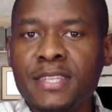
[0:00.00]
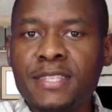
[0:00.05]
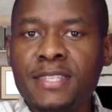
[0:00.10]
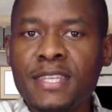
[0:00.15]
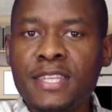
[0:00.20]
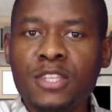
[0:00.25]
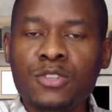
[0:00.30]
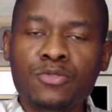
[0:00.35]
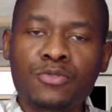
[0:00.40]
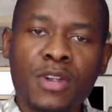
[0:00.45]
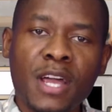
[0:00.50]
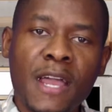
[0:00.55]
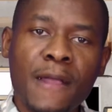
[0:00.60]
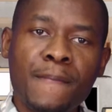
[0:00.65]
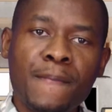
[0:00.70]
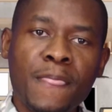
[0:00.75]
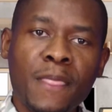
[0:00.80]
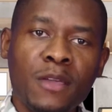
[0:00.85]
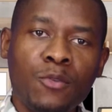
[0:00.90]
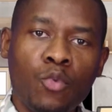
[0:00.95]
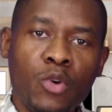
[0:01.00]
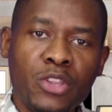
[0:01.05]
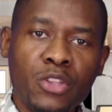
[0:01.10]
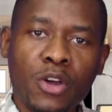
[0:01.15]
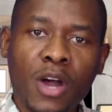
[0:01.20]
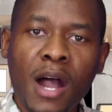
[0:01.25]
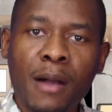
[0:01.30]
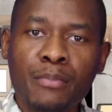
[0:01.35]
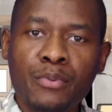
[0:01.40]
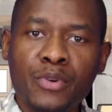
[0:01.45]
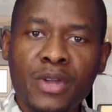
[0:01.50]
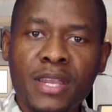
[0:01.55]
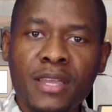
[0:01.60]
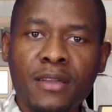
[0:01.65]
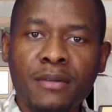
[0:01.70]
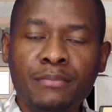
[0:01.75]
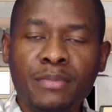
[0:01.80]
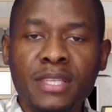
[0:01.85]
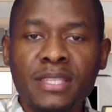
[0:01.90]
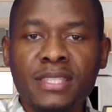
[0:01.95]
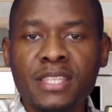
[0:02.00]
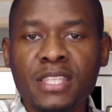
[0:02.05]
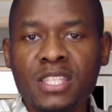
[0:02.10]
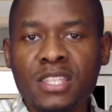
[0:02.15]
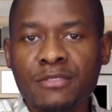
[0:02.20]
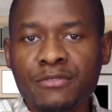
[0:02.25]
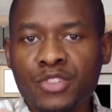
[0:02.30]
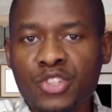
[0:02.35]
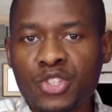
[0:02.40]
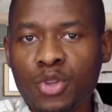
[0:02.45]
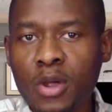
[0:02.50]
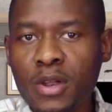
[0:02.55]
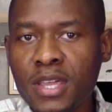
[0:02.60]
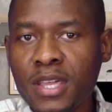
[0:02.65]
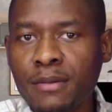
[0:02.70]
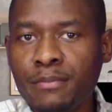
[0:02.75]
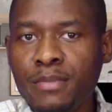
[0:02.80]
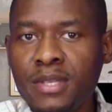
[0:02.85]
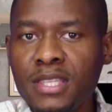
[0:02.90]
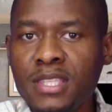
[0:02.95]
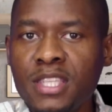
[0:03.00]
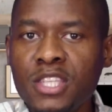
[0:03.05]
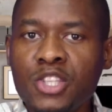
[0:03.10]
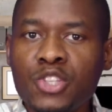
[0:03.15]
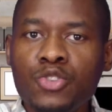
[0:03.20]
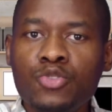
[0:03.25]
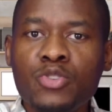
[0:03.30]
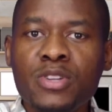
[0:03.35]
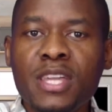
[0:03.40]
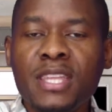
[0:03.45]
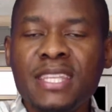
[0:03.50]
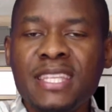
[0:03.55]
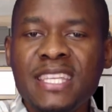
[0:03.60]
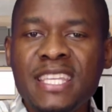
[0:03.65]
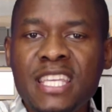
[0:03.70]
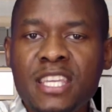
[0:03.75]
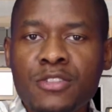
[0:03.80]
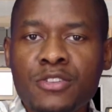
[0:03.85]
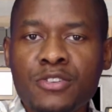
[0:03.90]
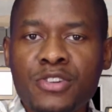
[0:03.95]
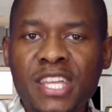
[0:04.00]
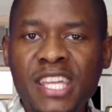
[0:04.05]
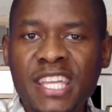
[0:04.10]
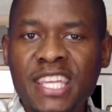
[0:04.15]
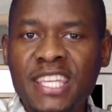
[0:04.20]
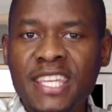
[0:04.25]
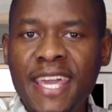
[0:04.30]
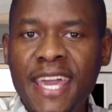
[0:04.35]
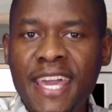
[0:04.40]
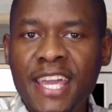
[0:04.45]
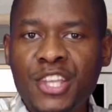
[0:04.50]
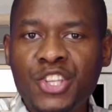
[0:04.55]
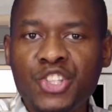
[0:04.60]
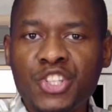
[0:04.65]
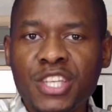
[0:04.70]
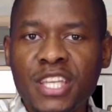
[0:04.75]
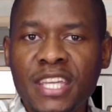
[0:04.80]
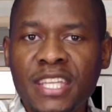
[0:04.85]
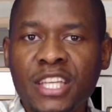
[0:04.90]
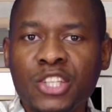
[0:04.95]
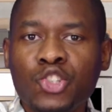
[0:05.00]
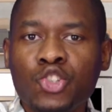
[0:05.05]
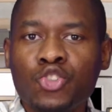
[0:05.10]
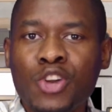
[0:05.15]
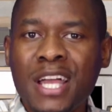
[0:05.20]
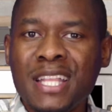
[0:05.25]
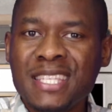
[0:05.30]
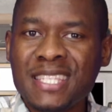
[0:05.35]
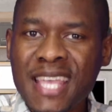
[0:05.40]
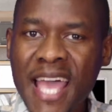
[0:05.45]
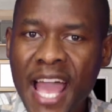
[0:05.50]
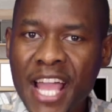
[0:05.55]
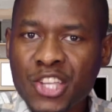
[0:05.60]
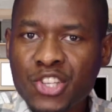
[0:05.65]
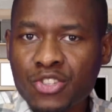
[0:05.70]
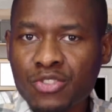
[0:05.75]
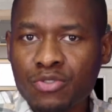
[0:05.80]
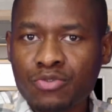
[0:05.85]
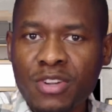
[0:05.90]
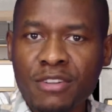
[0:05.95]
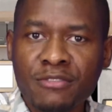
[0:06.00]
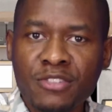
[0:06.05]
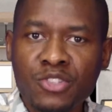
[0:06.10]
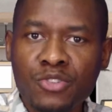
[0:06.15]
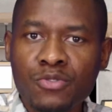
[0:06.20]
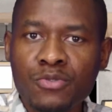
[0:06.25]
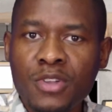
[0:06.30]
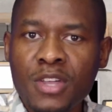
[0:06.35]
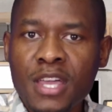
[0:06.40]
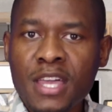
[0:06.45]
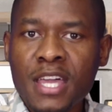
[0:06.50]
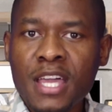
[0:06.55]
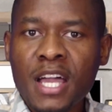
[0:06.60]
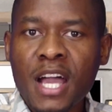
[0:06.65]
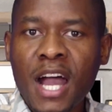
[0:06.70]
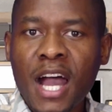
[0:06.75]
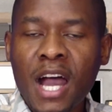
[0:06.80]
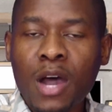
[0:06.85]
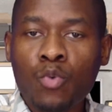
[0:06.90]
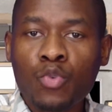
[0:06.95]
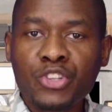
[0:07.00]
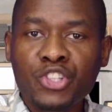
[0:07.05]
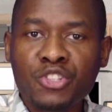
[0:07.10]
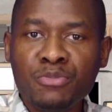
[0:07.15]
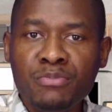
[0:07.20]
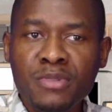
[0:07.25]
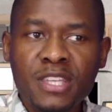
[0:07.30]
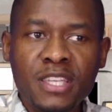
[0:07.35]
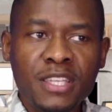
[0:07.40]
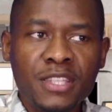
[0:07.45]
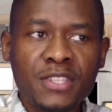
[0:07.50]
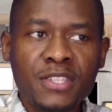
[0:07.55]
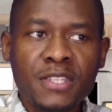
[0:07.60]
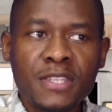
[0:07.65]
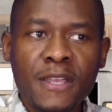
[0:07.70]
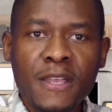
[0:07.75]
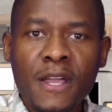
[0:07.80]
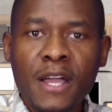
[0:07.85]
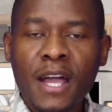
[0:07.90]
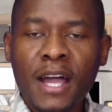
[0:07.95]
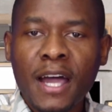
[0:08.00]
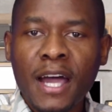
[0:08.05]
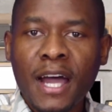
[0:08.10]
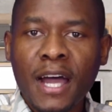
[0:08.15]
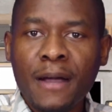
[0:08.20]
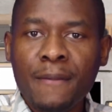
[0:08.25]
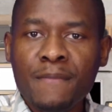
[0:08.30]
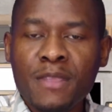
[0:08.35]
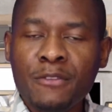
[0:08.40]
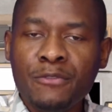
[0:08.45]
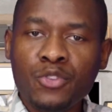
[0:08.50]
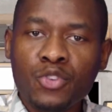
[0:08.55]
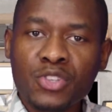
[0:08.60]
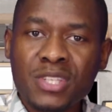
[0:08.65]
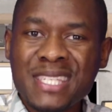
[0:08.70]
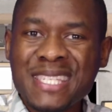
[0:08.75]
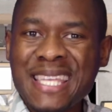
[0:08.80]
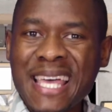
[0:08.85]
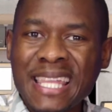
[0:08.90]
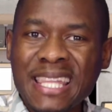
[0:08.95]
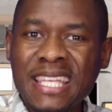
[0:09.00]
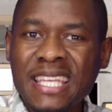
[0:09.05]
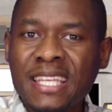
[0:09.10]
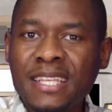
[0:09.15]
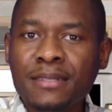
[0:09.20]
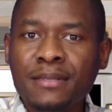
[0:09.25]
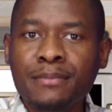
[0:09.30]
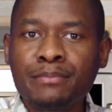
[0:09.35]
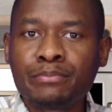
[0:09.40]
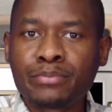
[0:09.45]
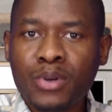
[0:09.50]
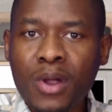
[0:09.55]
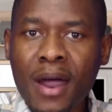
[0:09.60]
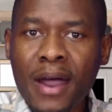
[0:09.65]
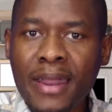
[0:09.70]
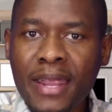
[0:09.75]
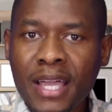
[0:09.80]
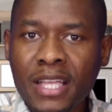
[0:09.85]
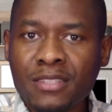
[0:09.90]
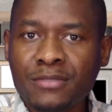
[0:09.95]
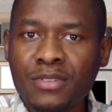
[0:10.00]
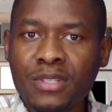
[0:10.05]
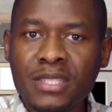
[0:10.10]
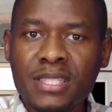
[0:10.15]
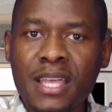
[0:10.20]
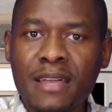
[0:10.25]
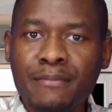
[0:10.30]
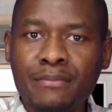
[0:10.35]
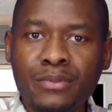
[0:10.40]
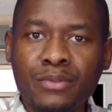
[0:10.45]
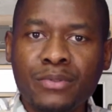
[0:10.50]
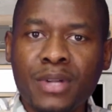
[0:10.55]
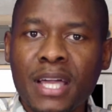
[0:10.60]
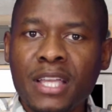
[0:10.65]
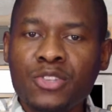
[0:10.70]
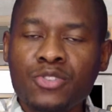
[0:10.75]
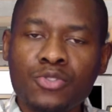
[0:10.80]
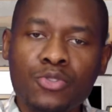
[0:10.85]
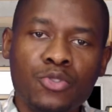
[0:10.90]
is this, right? When you're operating a business, if you're starting a business, you can either engage in a transactional revenue, which means if you're selling products, for example, right?